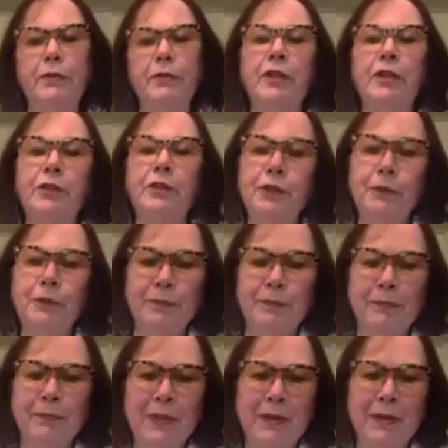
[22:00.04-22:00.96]
Reservation.
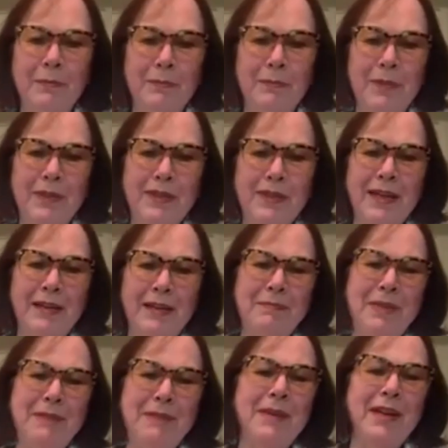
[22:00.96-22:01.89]
But
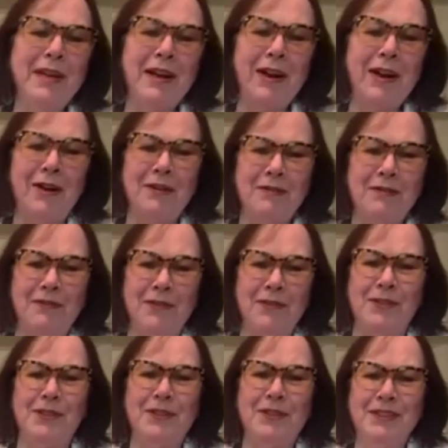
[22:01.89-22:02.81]
that made my heart
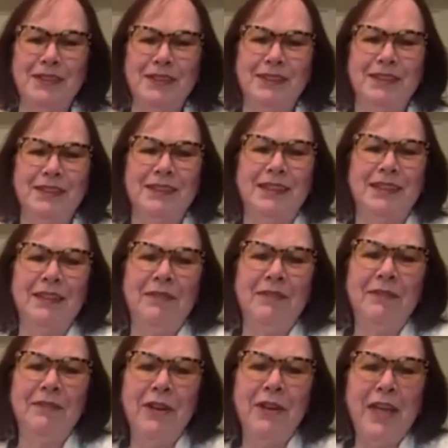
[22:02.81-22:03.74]
feel
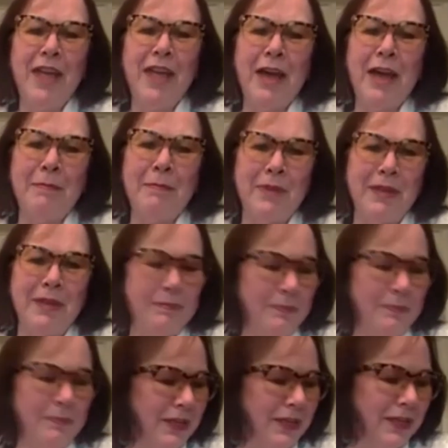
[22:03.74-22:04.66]
very
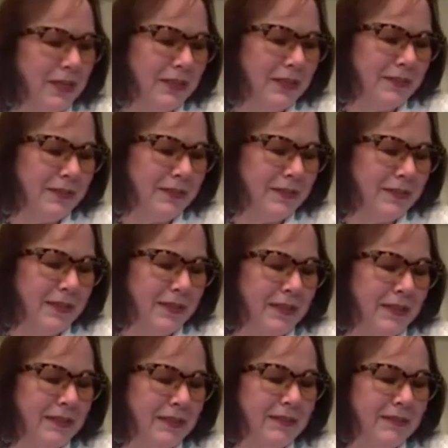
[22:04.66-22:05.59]
happy because
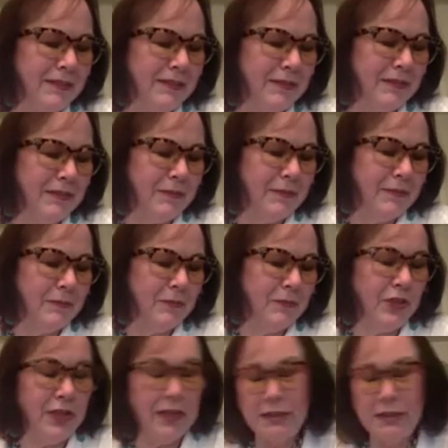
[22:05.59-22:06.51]
it's
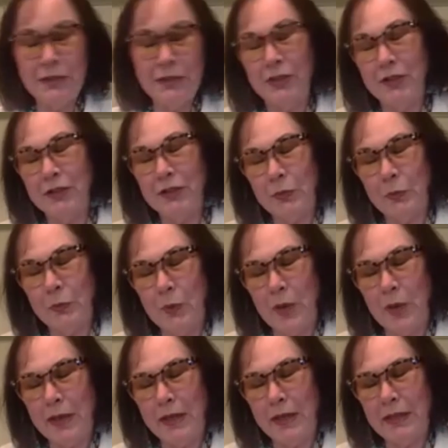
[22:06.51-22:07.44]
challenging to
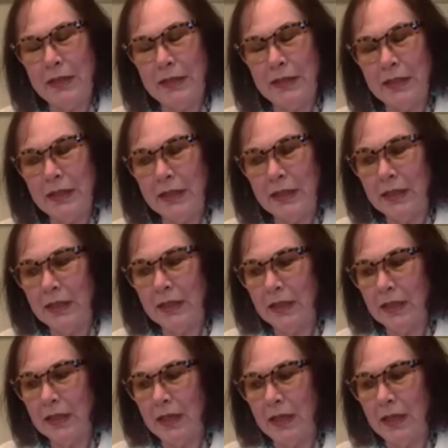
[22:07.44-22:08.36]
write
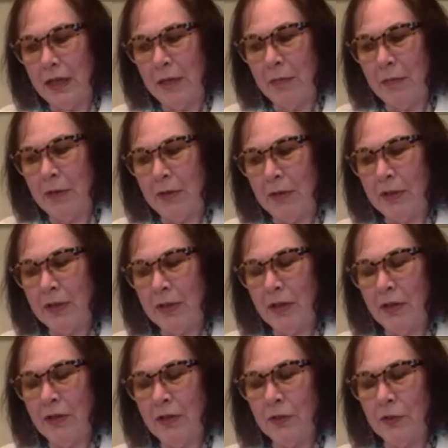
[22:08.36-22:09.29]
about a
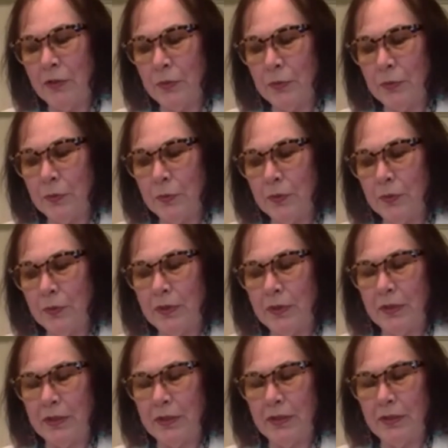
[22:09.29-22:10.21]
character who's
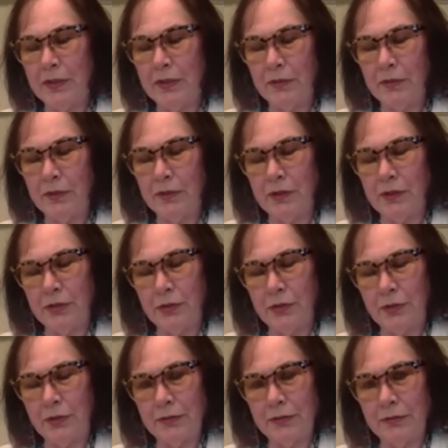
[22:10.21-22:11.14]
rooted in a different
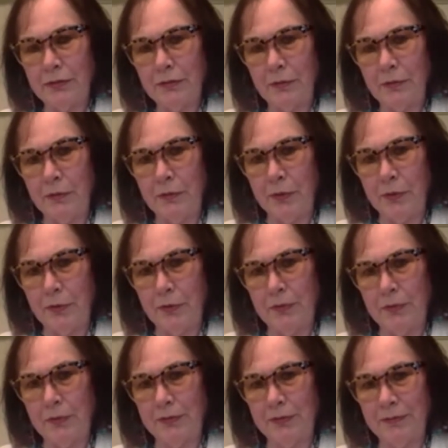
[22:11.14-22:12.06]
culture from your
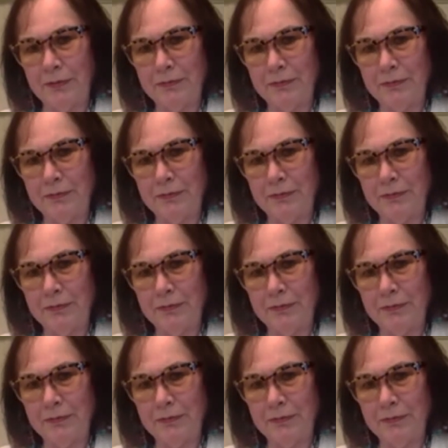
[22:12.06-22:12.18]
own.